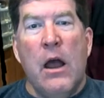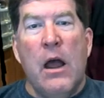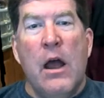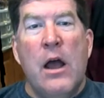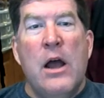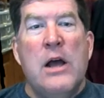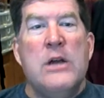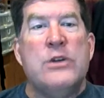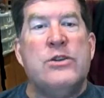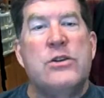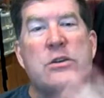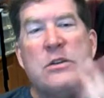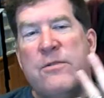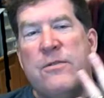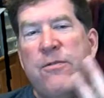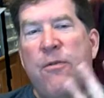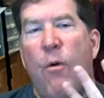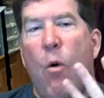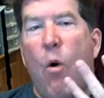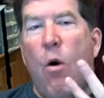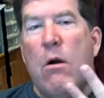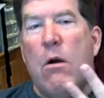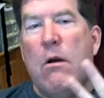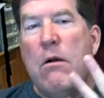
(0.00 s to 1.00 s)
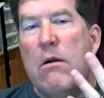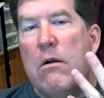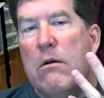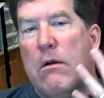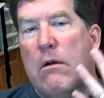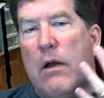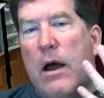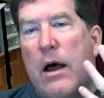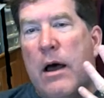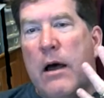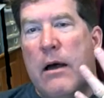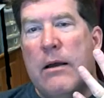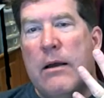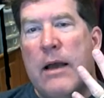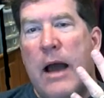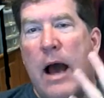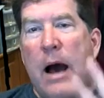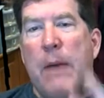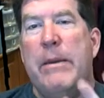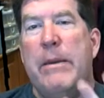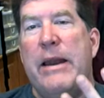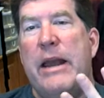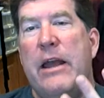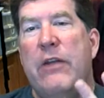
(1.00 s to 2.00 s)
So there's four
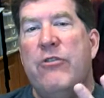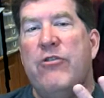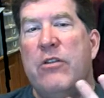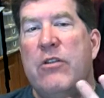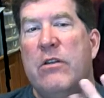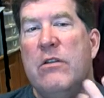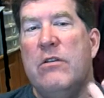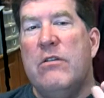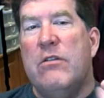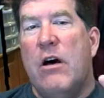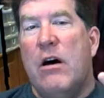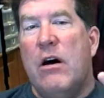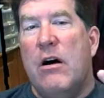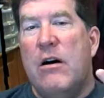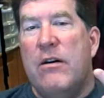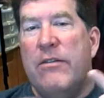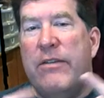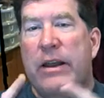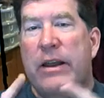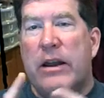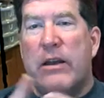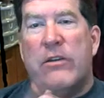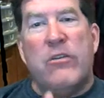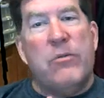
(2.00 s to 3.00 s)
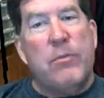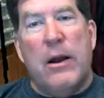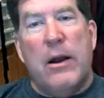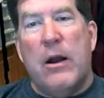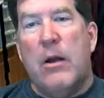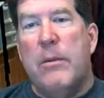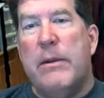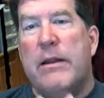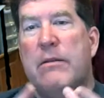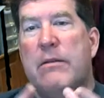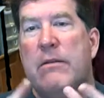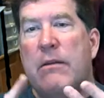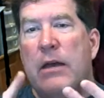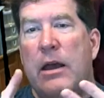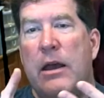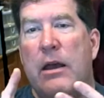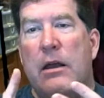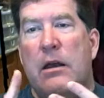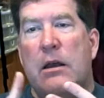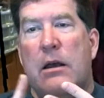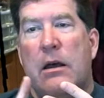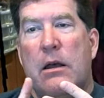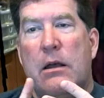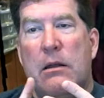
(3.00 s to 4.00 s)
combinations of an experiment
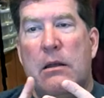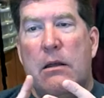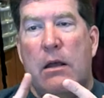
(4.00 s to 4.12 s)
and